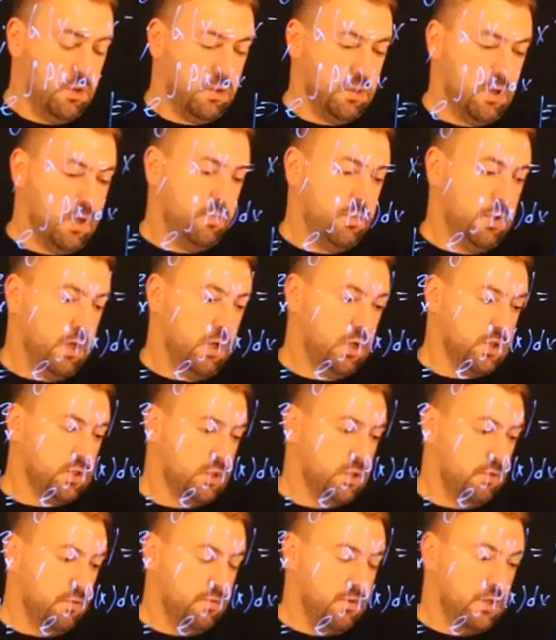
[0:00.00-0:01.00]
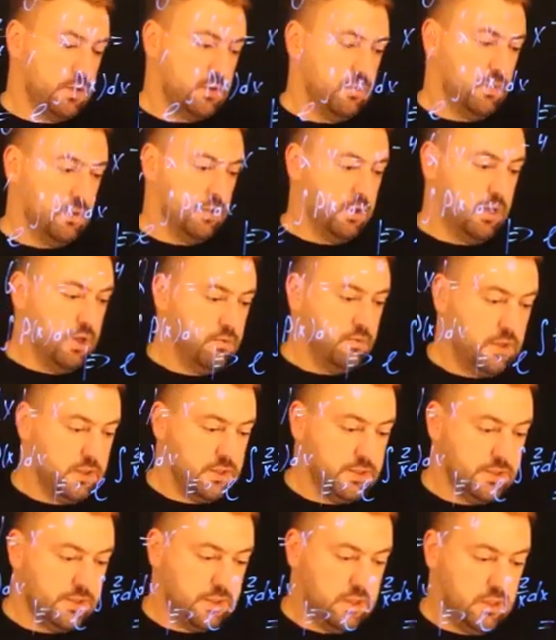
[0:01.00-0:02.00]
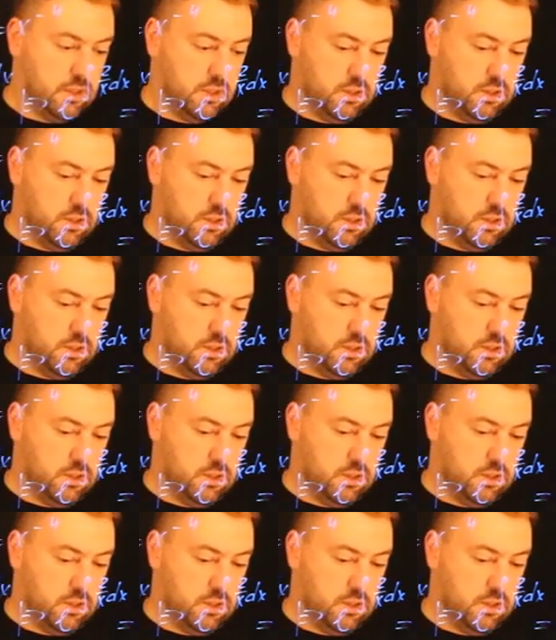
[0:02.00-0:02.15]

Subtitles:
Combination of this will give us